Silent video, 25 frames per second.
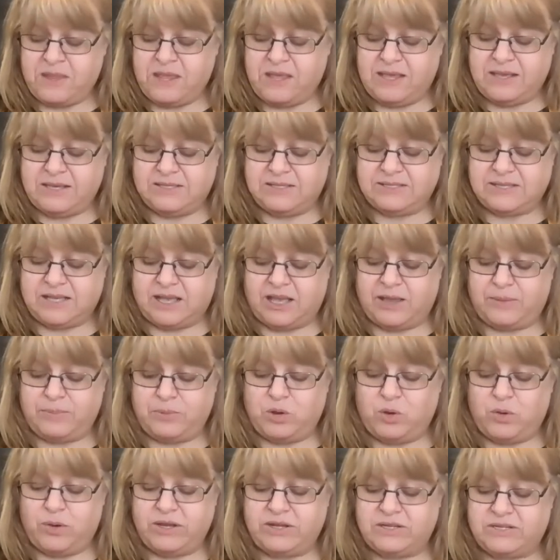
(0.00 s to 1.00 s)
is I'm
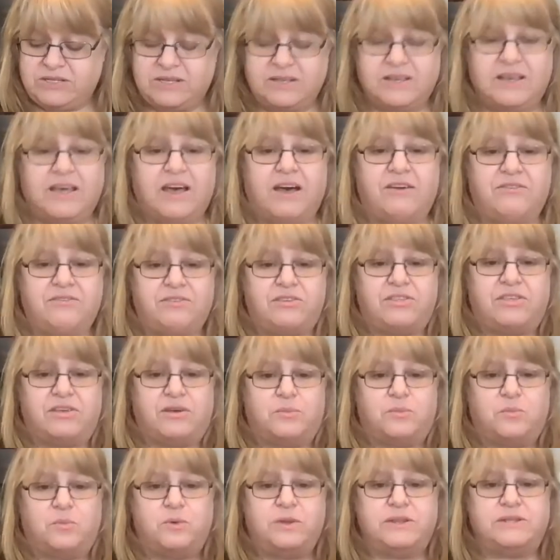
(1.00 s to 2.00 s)
going to cover
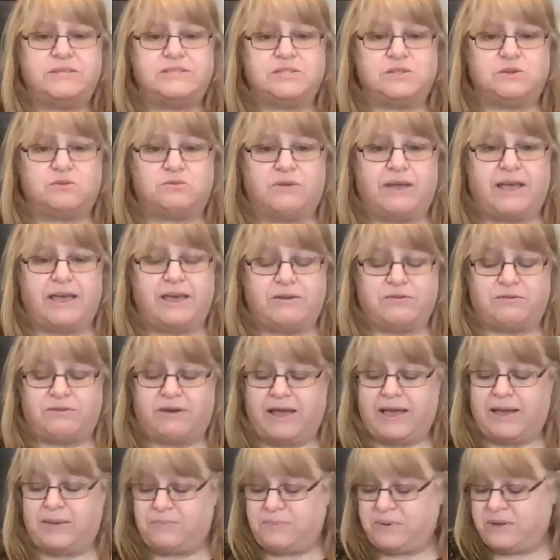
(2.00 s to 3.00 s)
them with saran
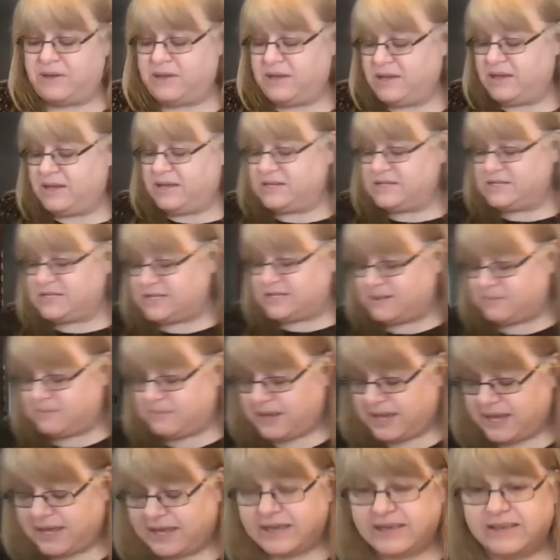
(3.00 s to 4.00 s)
wrap to
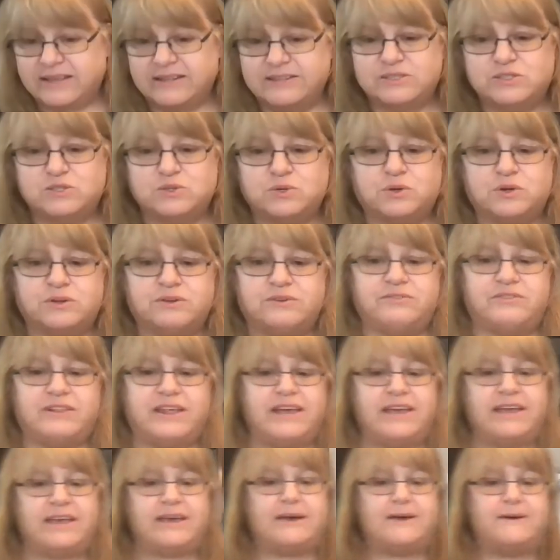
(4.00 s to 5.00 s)
make it sort of
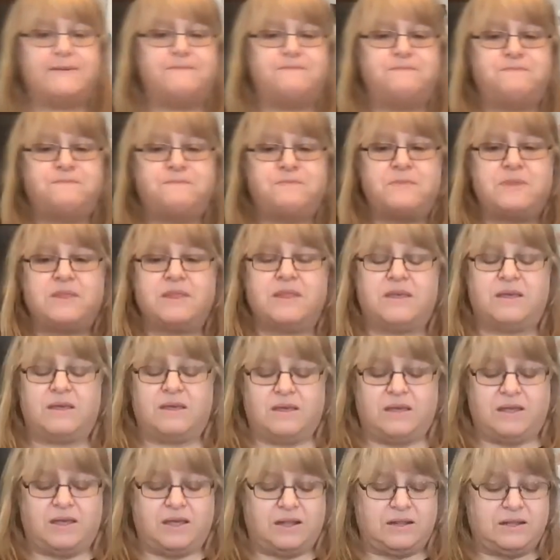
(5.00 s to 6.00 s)
like a
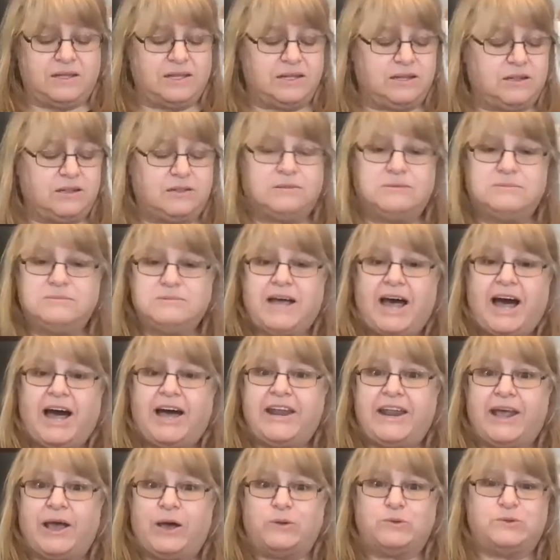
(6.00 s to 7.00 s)
little
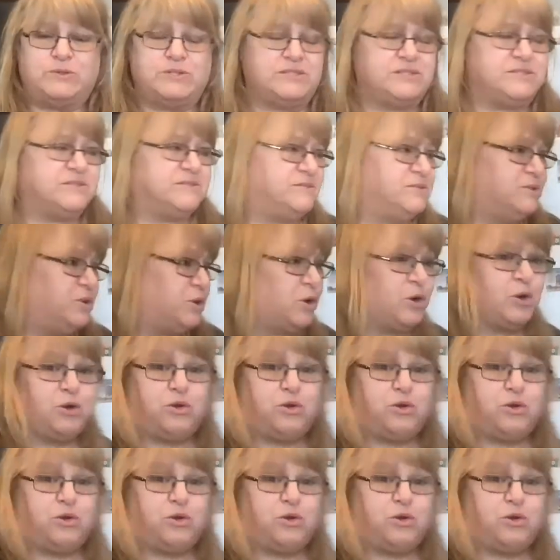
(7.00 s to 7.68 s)
hothouse or a